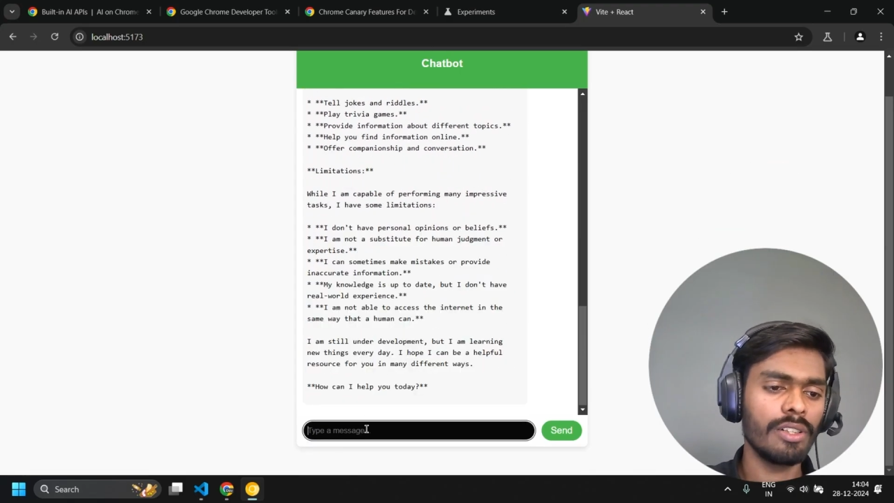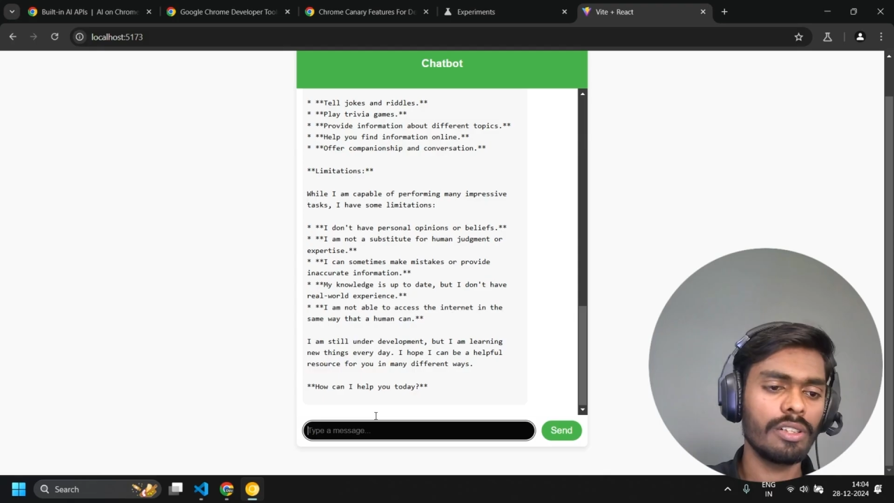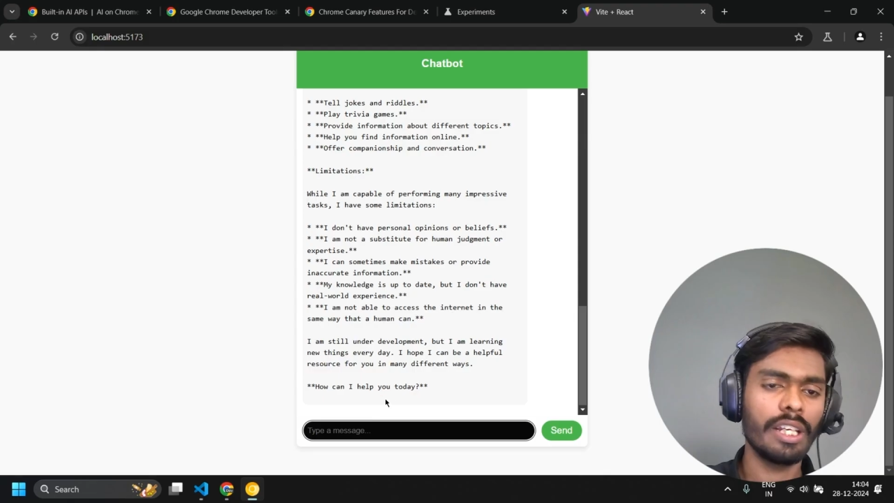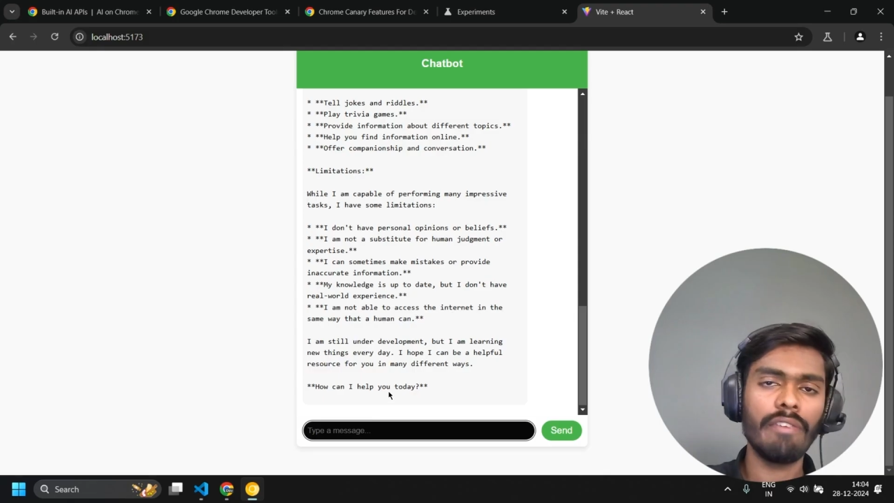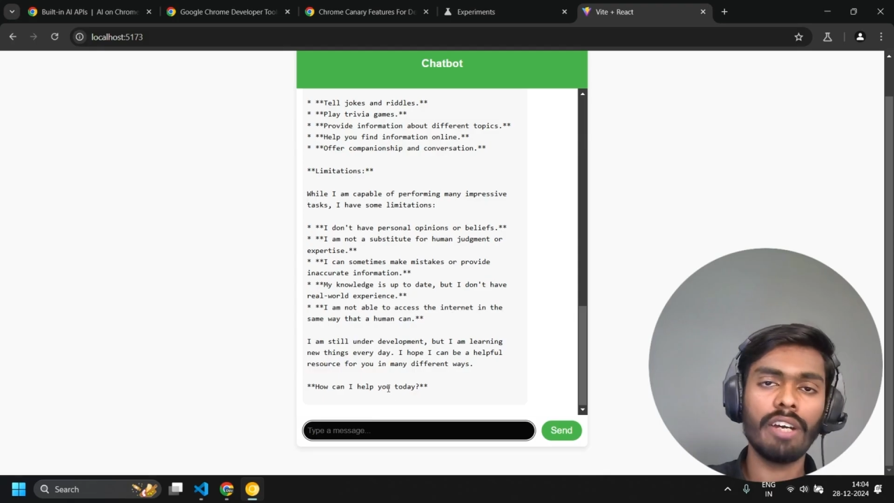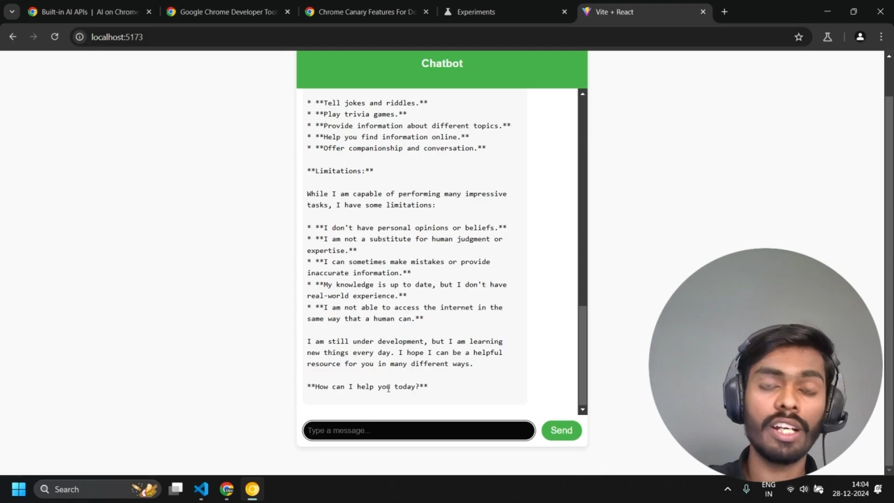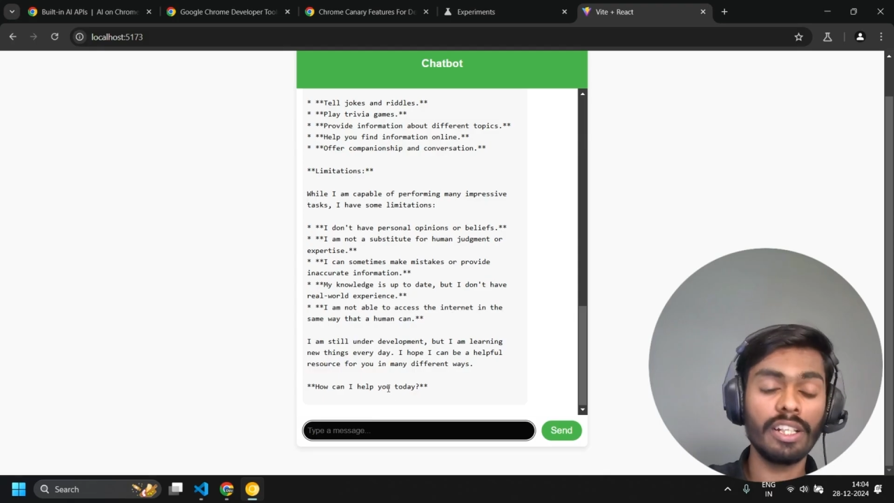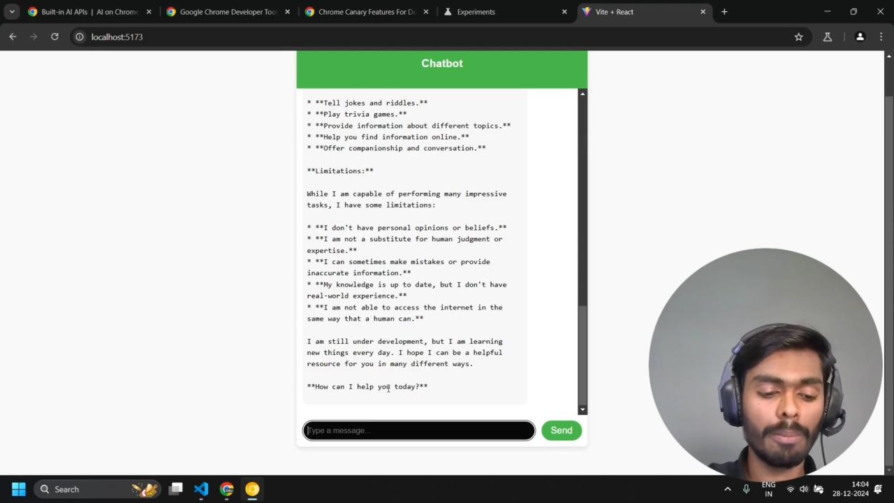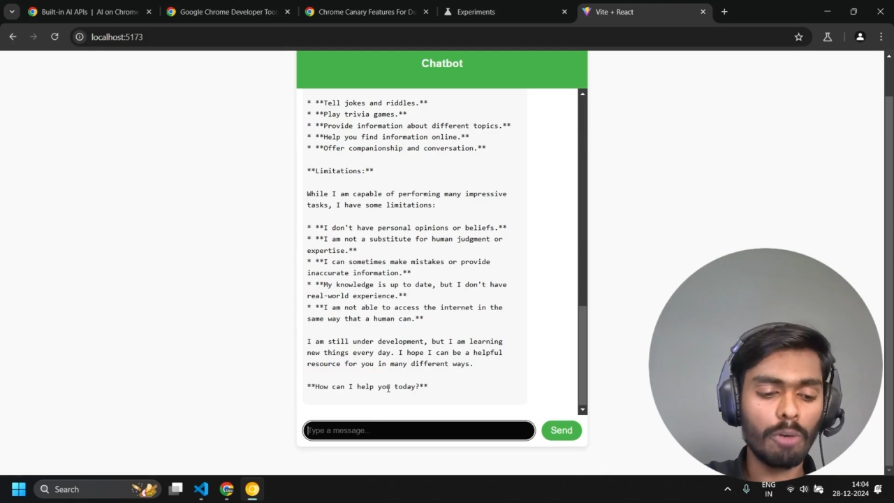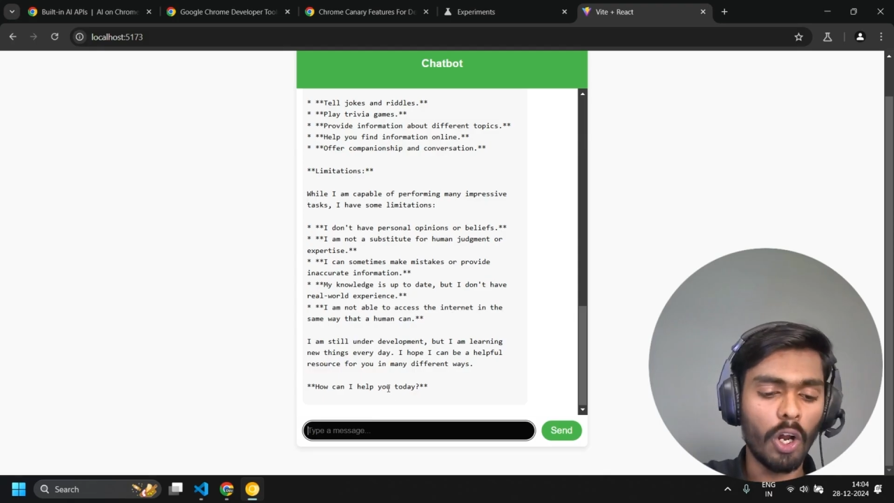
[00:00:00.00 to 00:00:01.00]
give
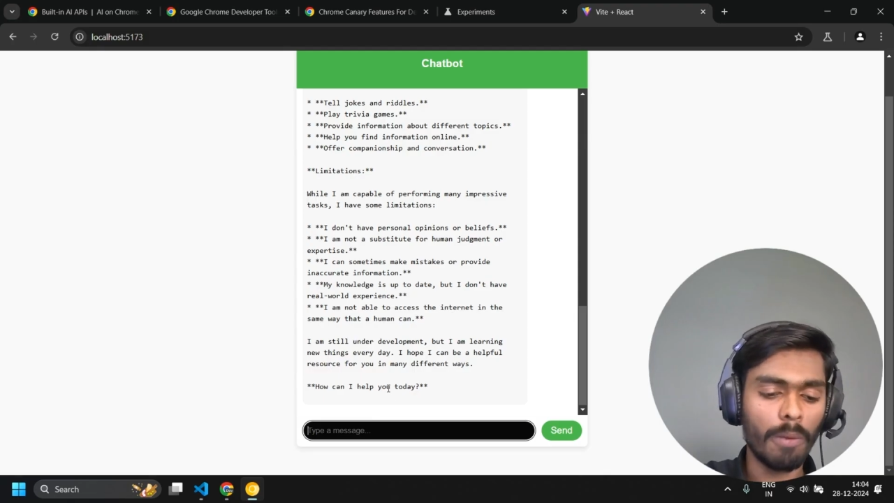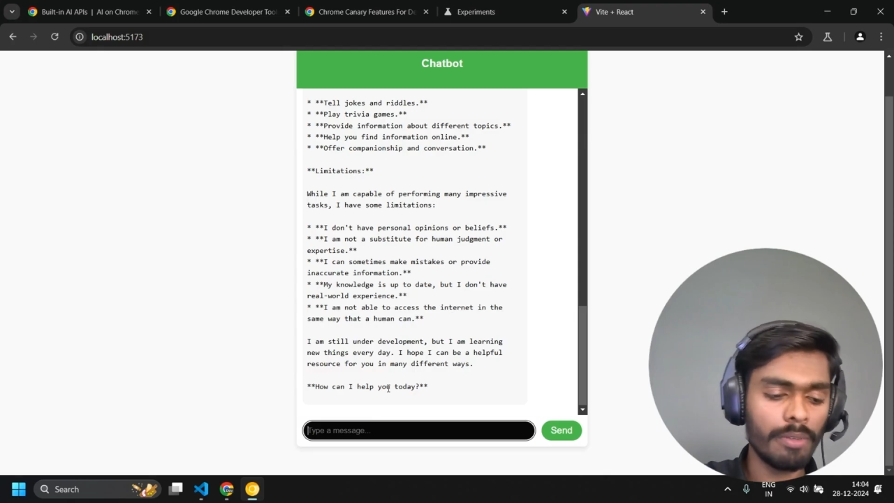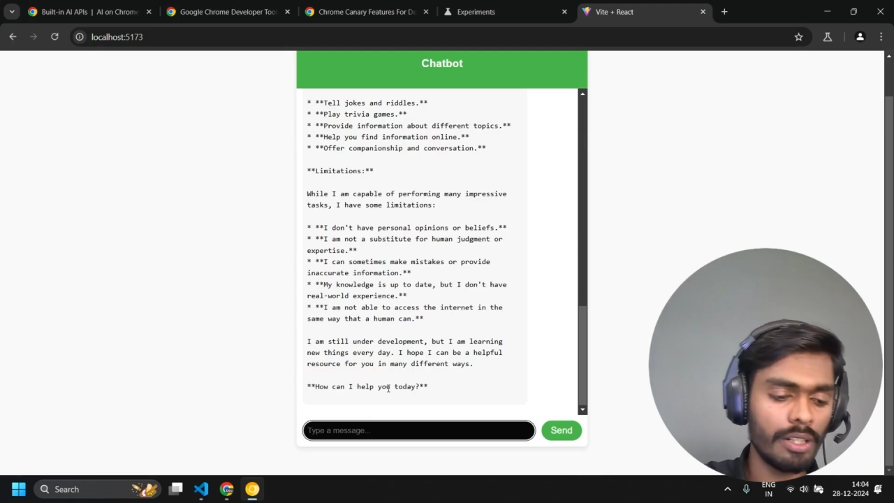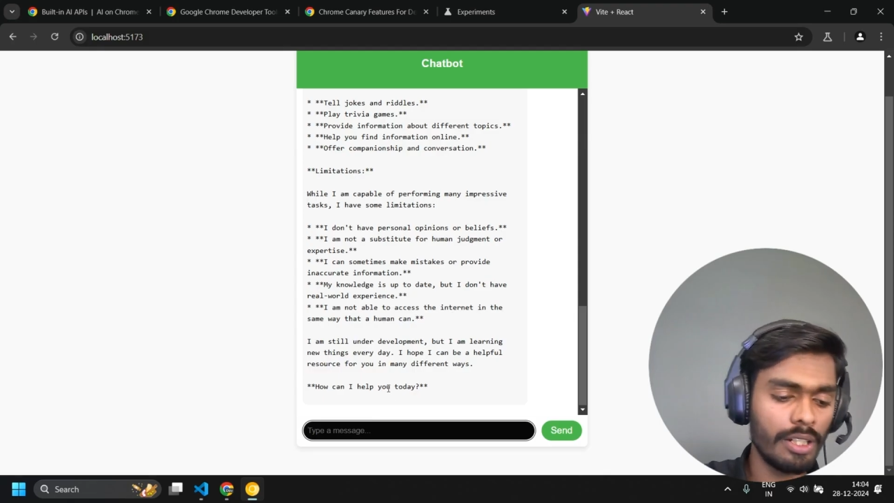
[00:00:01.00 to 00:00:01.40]
another prompt.